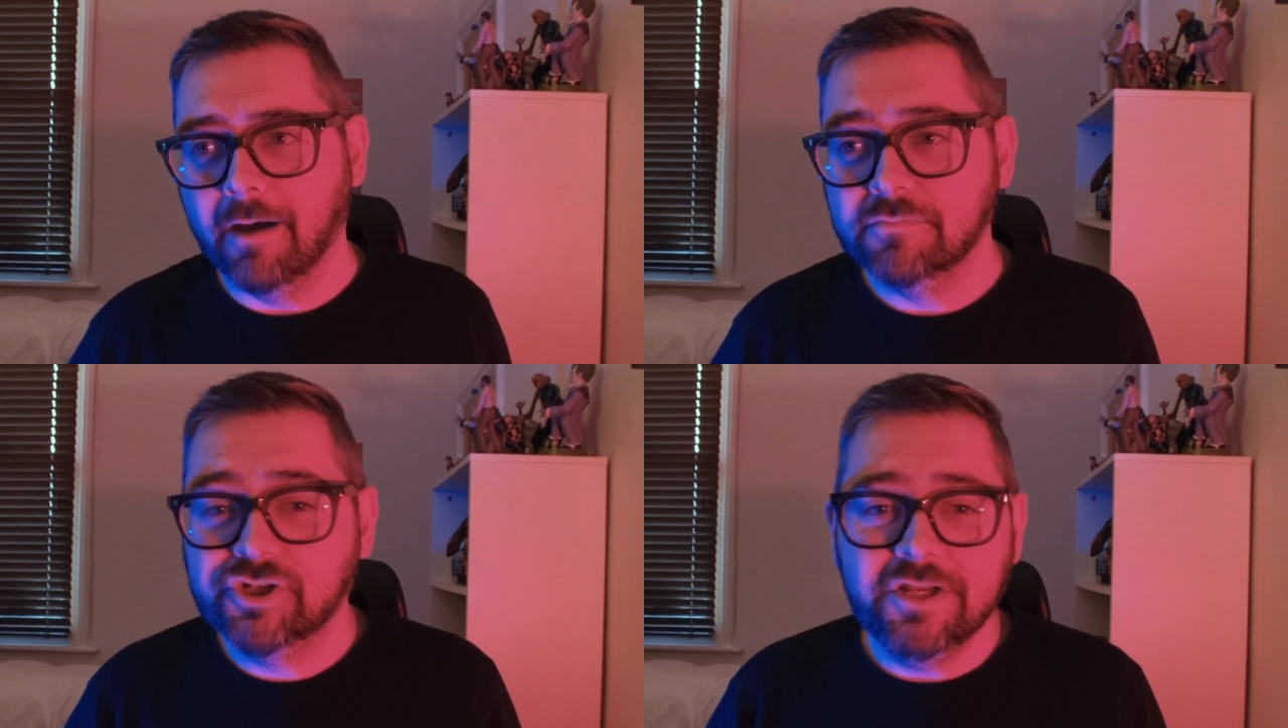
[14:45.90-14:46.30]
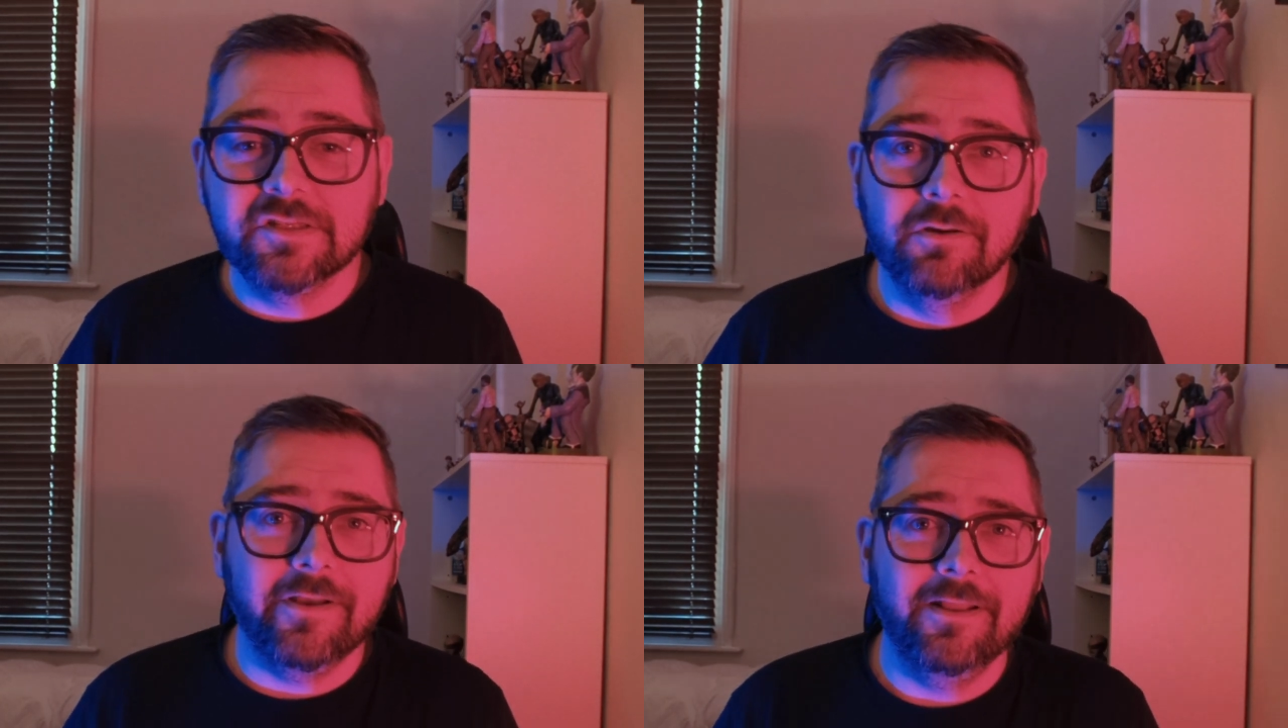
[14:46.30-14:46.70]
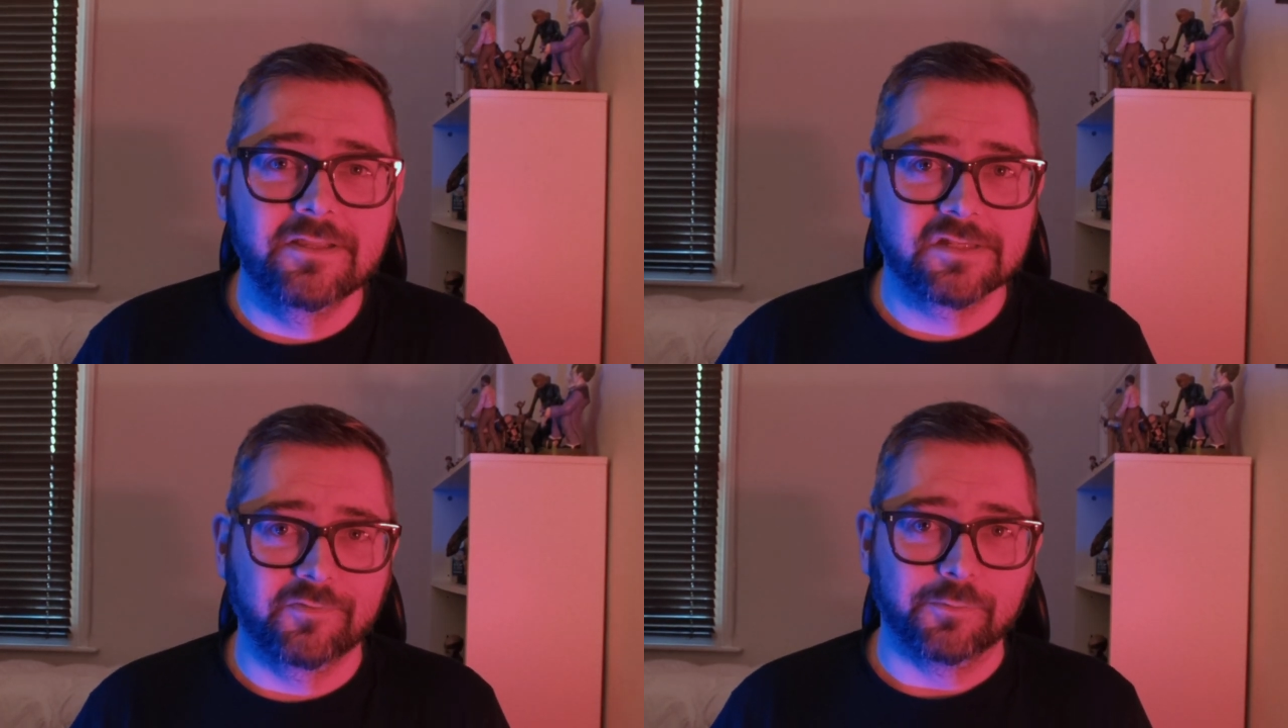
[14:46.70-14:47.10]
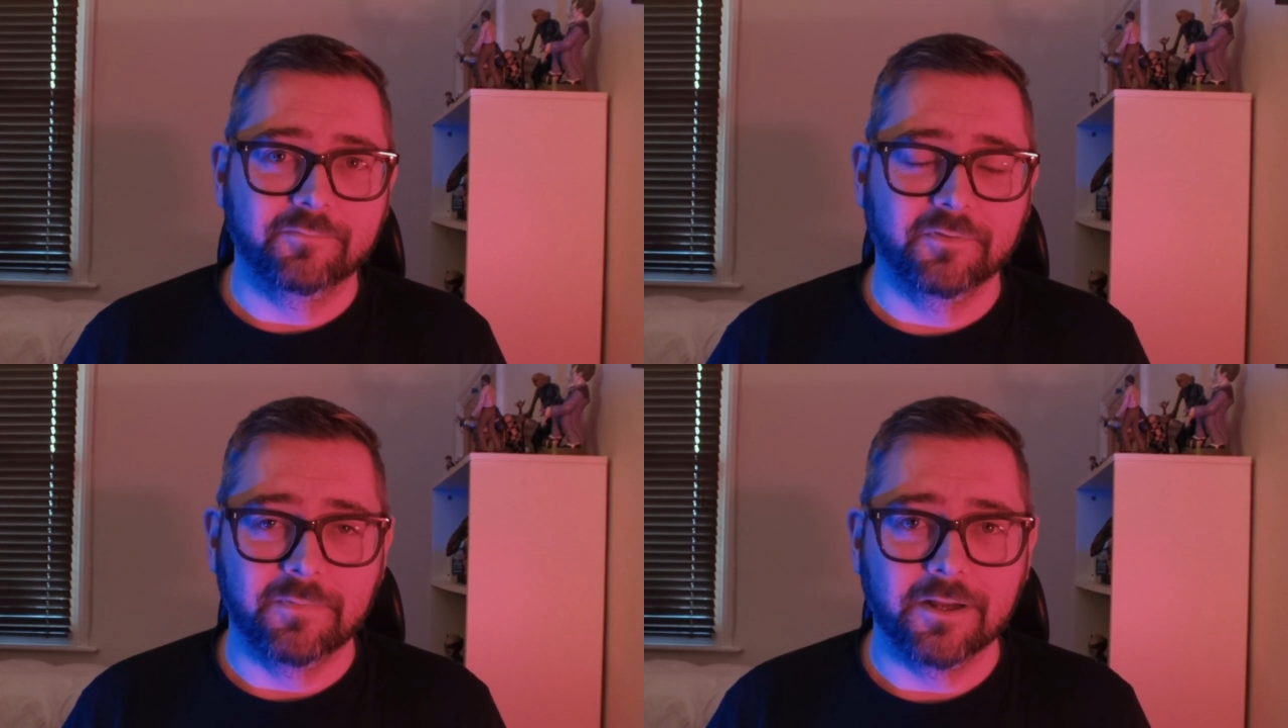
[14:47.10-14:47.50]
She's not in this film
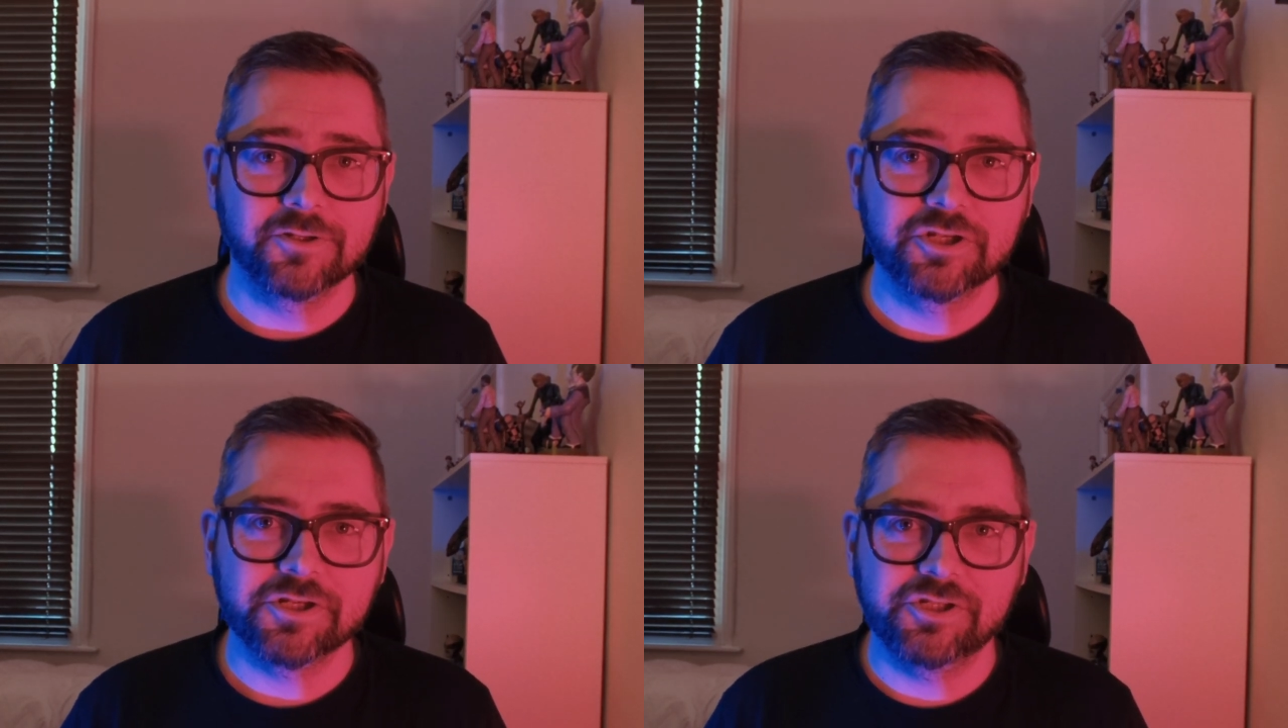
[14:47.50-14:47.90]
for much.